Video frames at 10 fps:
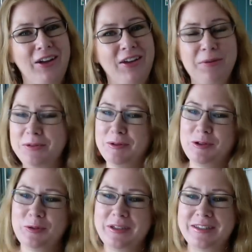It's supposed to be
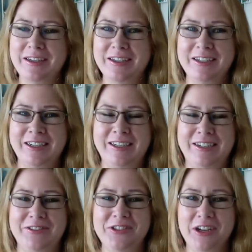the
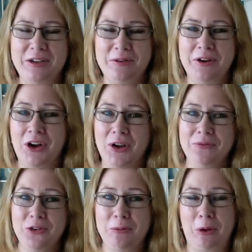22nd of January. I'm
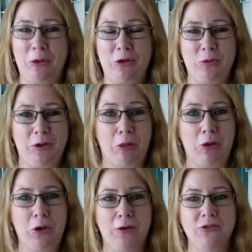filming on the
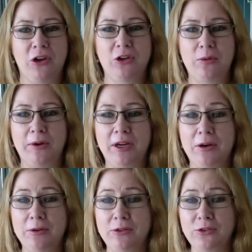23rd of January
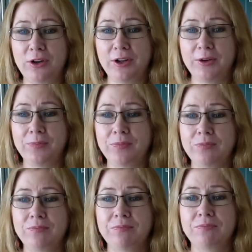here in Australia.
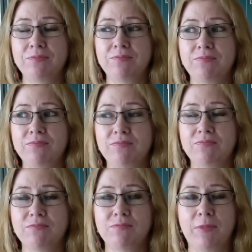
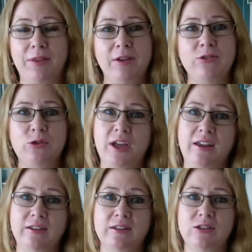But I think it still
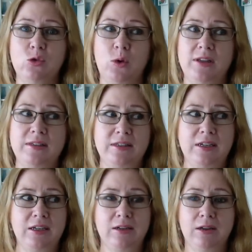counts because it's still
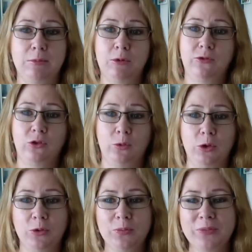Wednesday in most of the
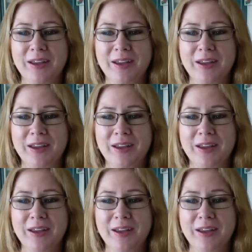world.